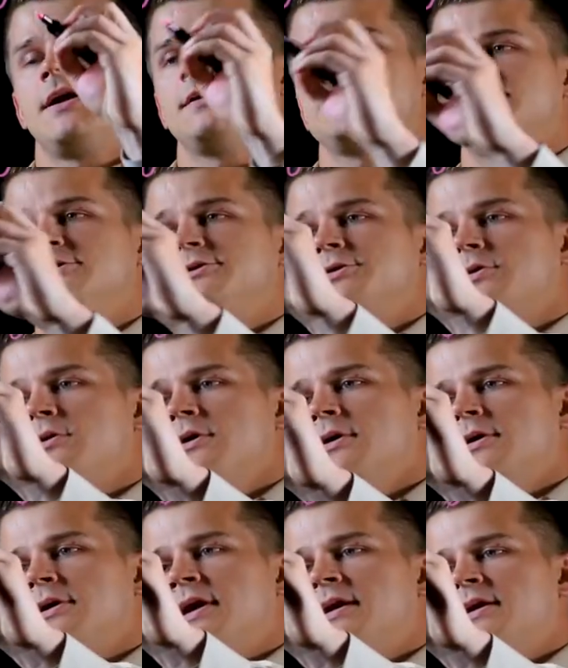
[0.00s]
constant
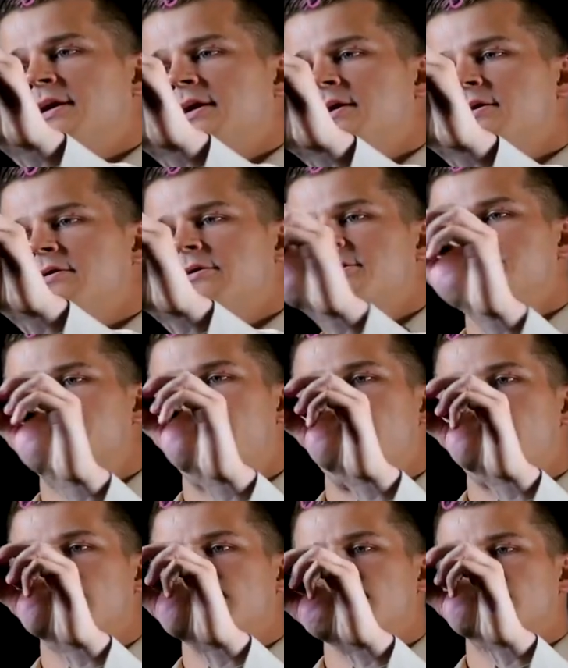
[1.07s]
torque and get increased
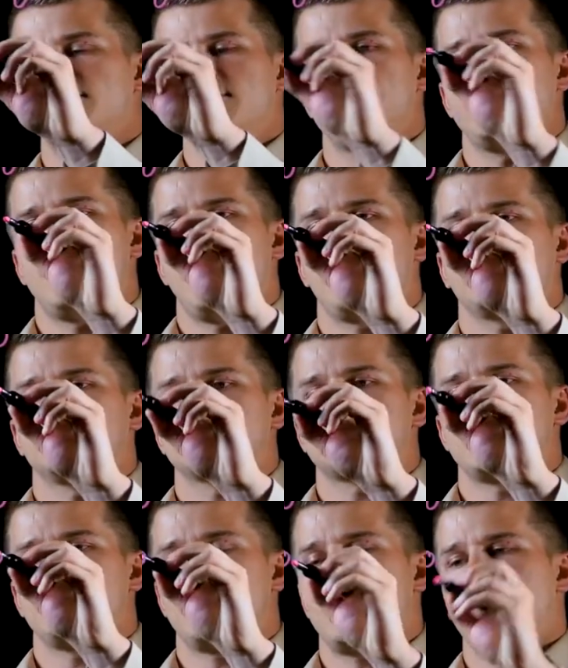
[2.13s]
power out of the
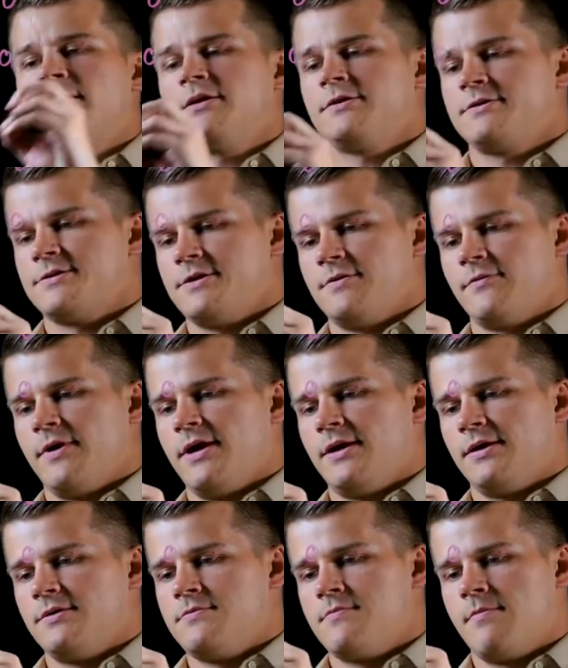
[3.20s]
same IEC
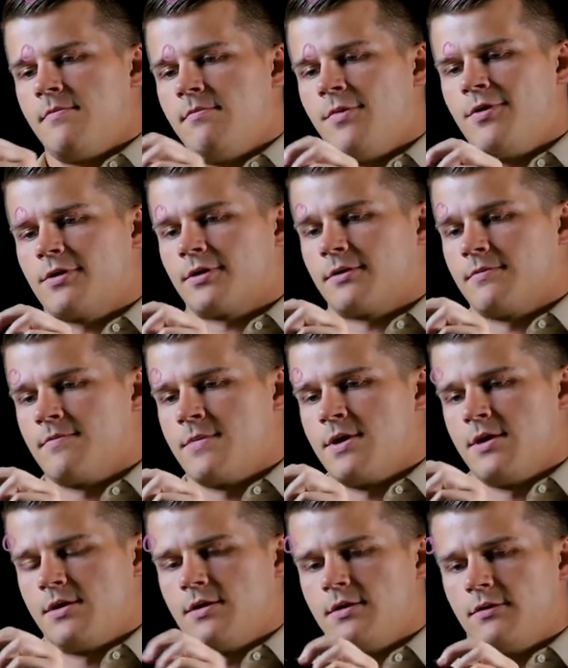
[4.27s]
rated motor
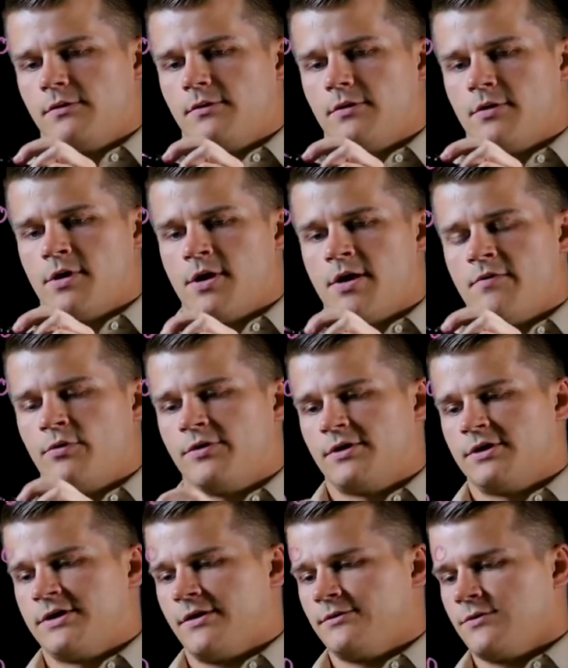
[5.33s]
uh, with
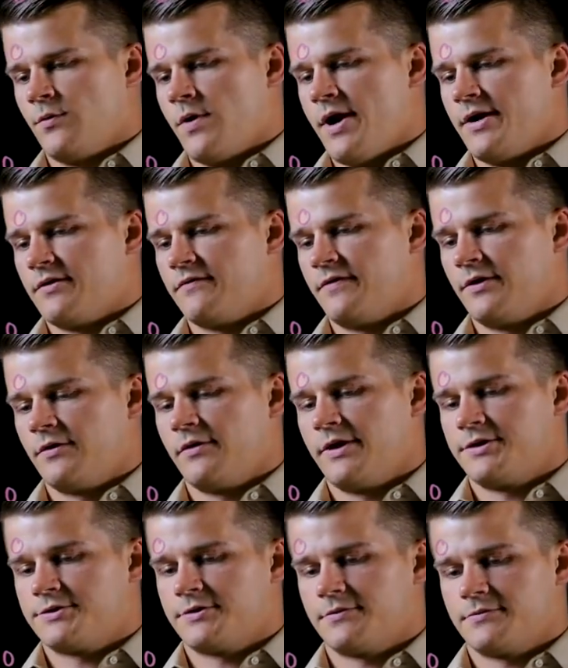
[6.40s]
the Delta Y
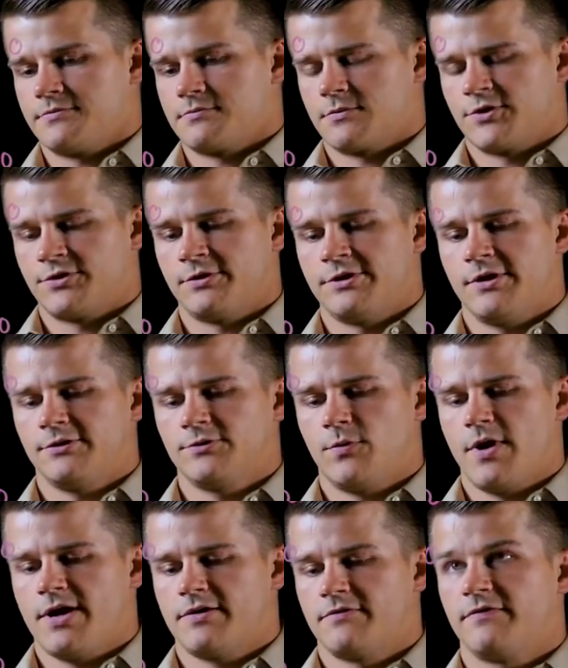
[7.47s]
configuration. So the Delta
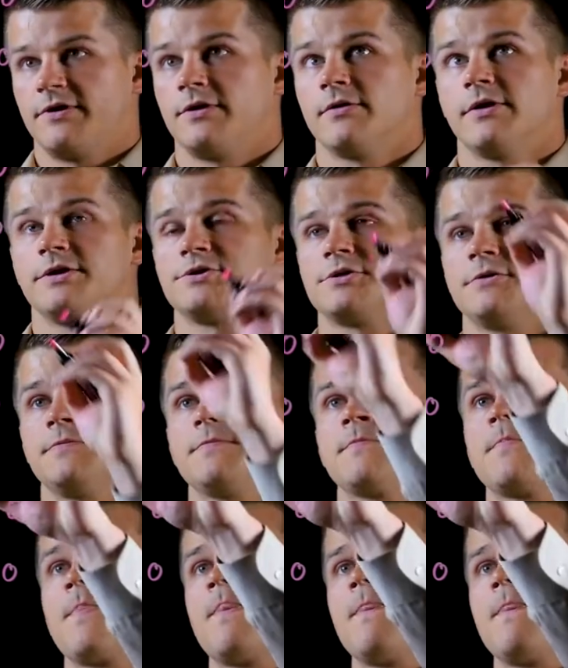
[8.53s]
Y configuration